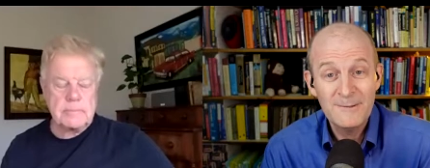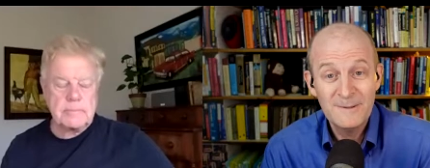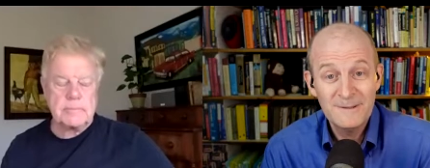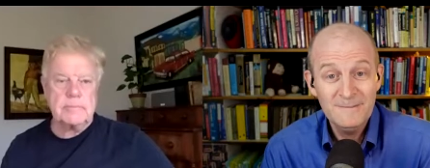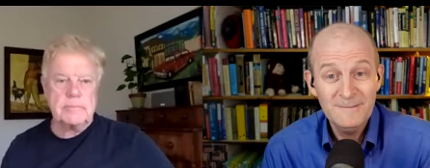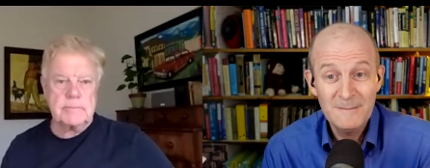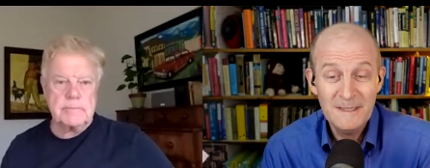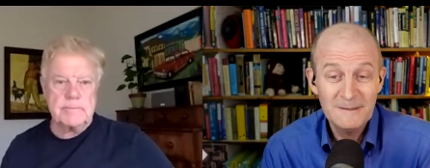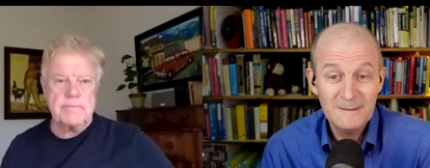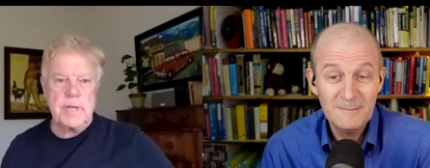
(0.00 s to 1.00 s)
Speaker 1: with him, he may
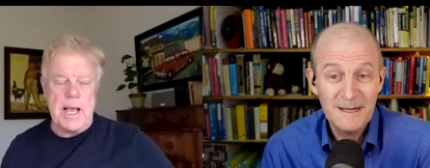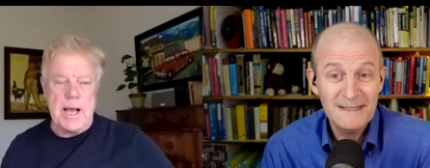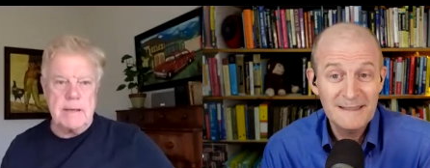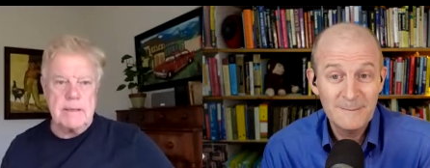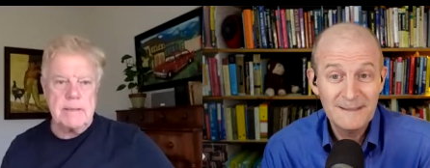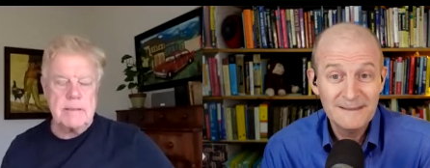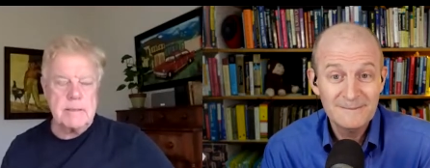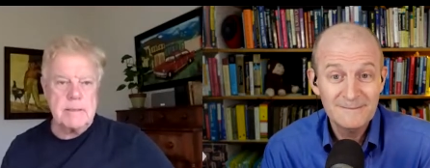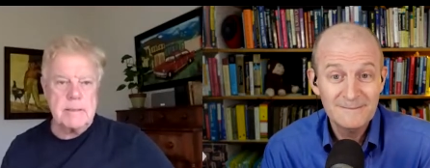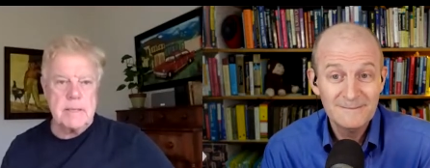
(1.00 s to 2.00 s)
start bragging yeah. about it
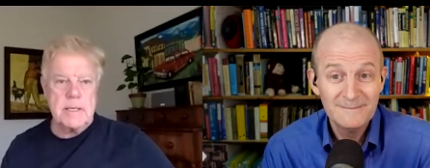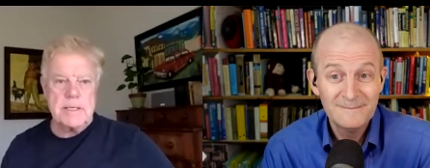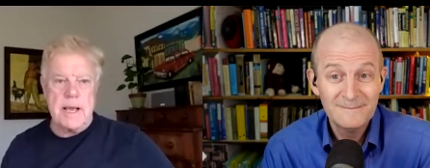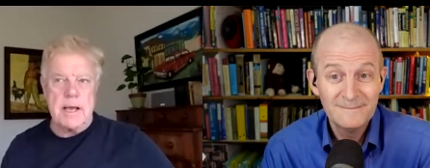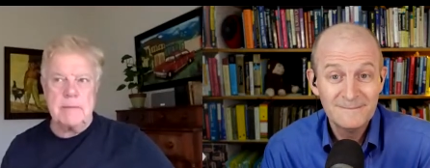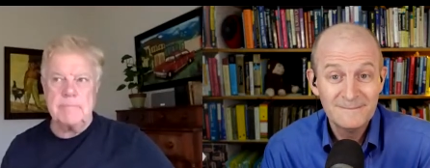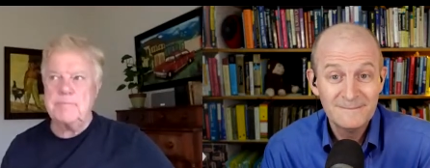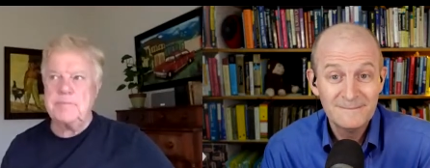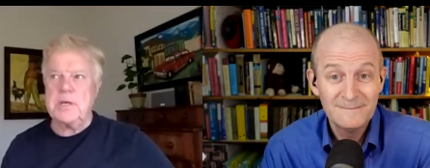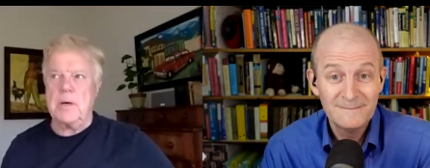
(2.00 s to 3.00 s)
Speaker 2: yeah
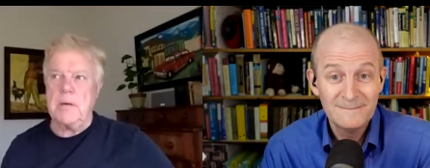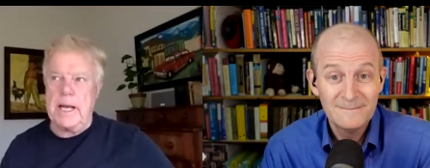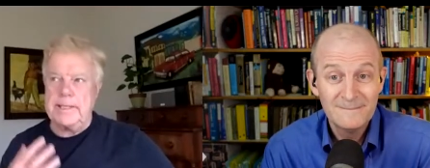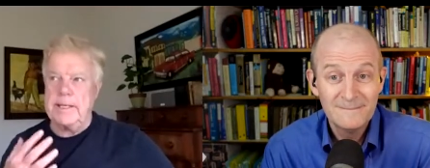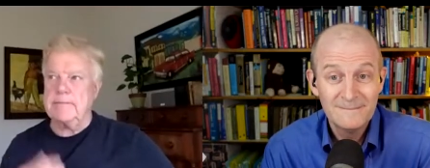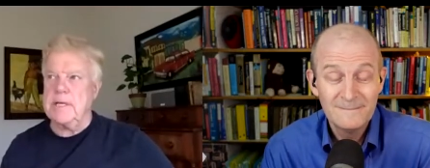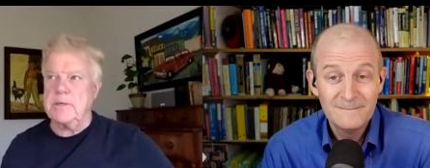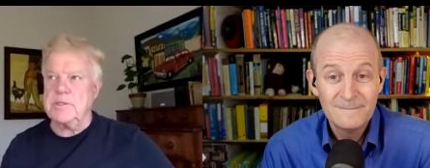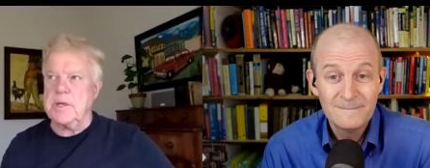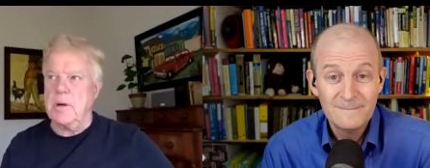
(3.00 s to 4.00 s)
so i did you
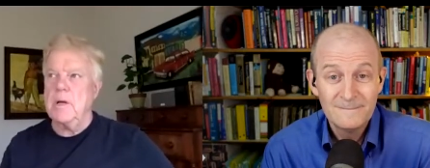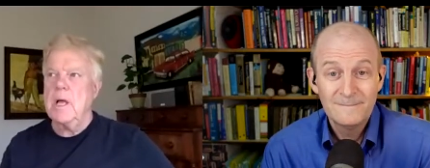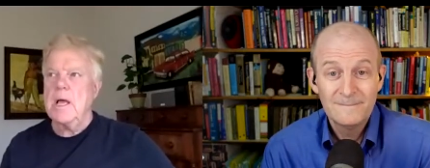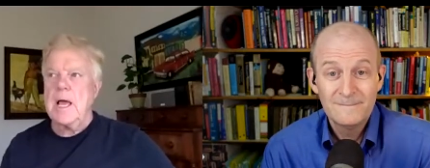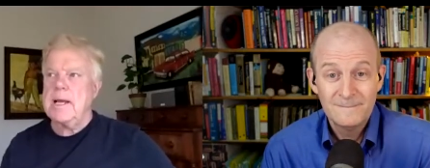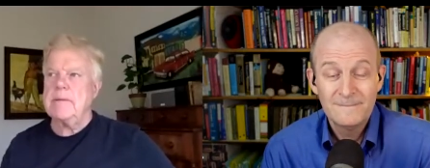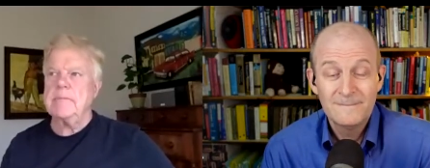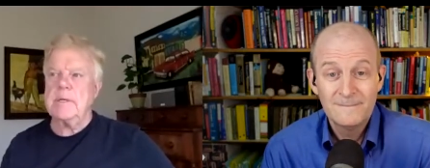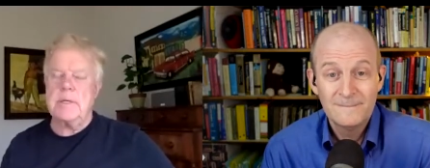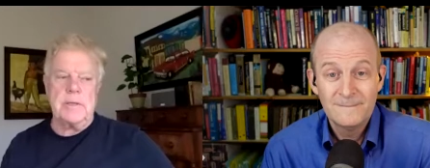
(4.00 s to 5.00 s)
know so and
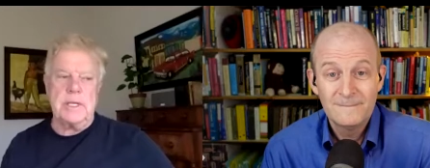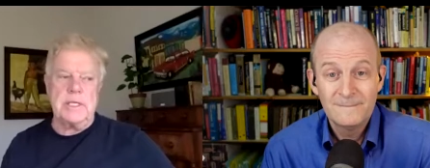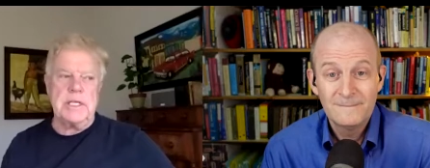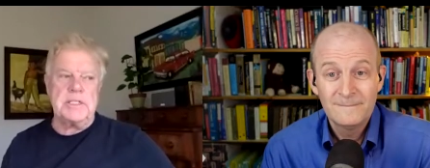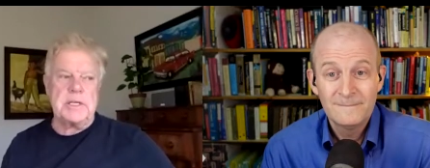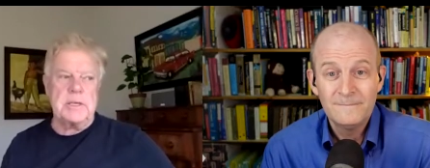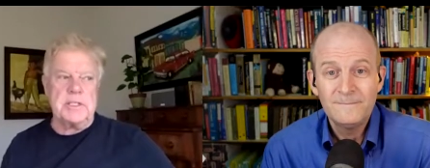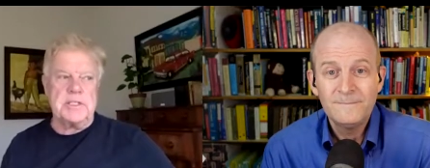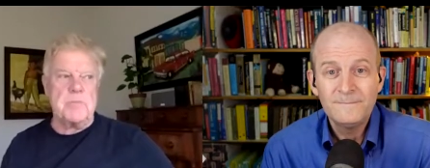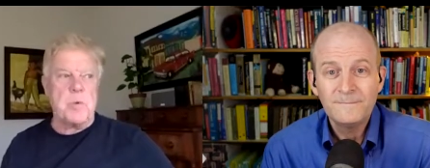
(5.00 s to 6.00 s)
i'm it's
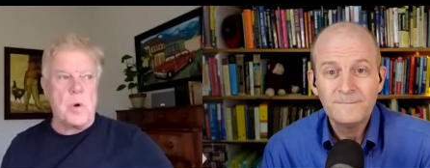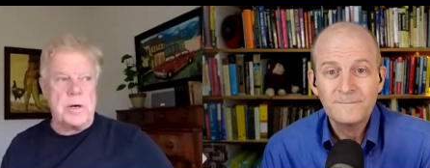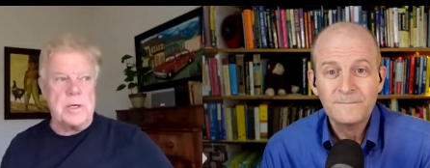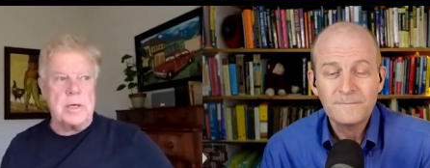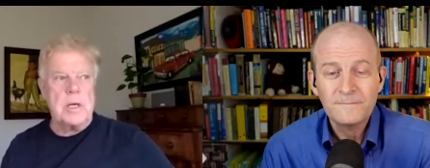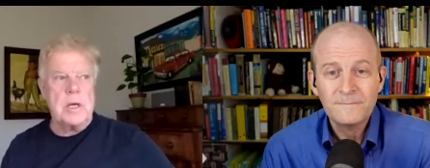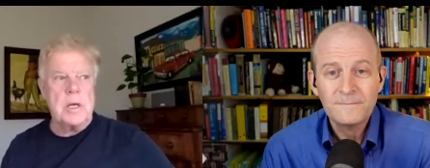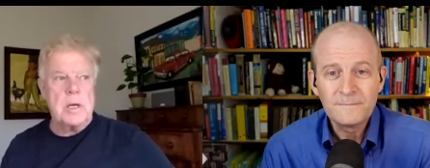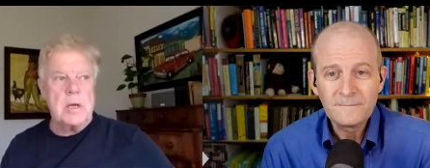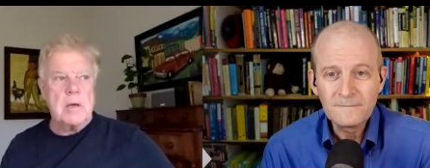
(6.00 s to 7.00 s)
it's important
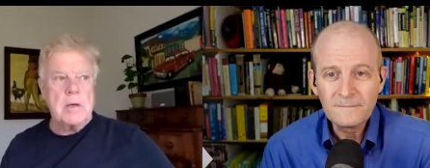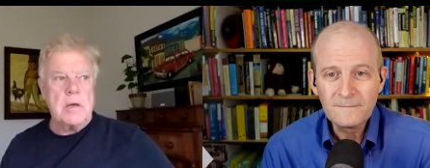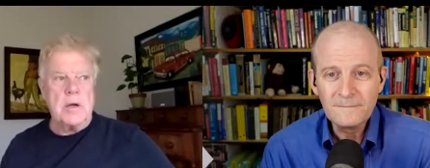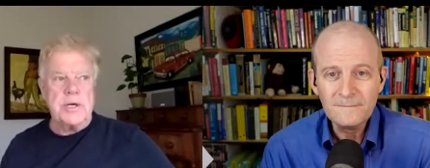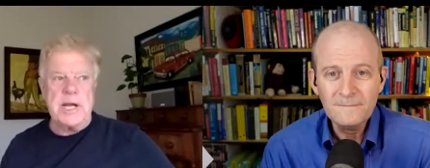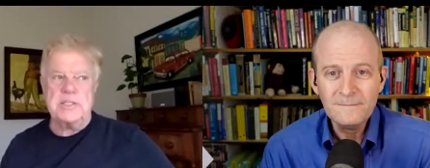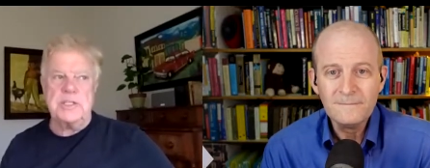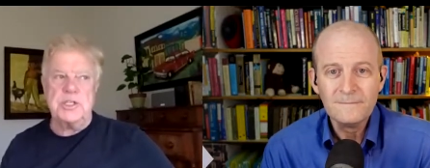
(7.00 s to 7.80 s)
not to